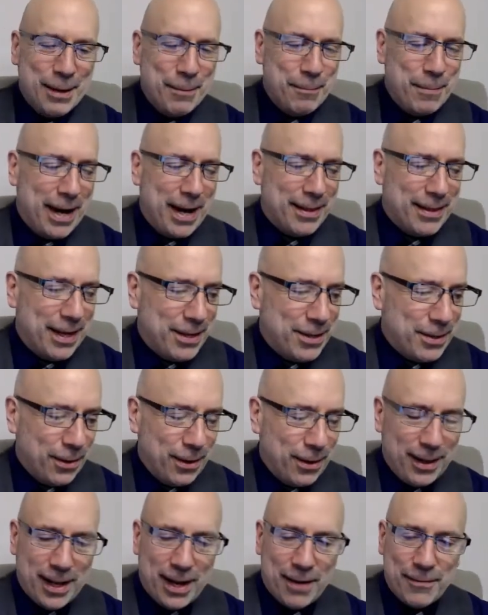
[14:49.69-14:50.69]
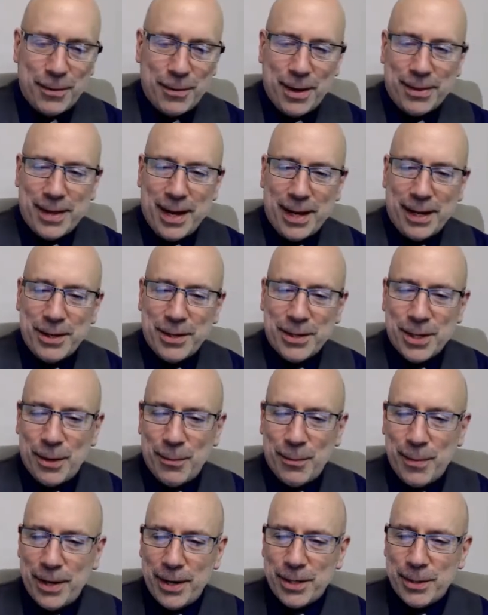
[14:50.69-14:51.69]
Beth, I totally love you. Thank you so
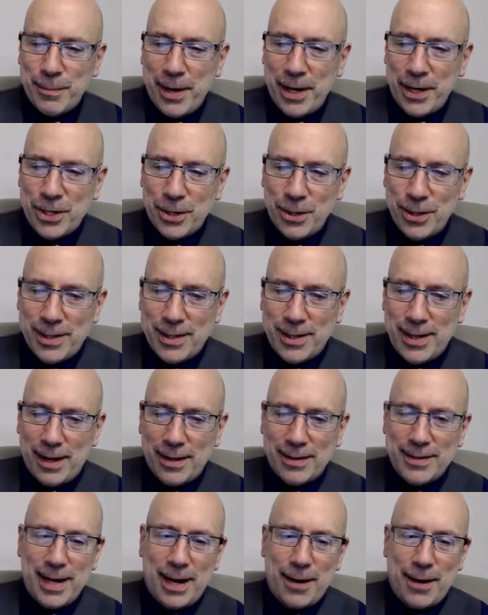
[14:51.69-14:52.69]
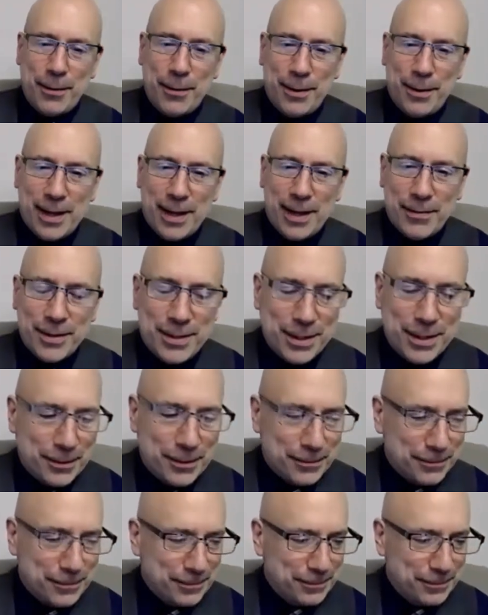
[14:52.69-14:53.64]
much, and make sure you tell Terri we love her too.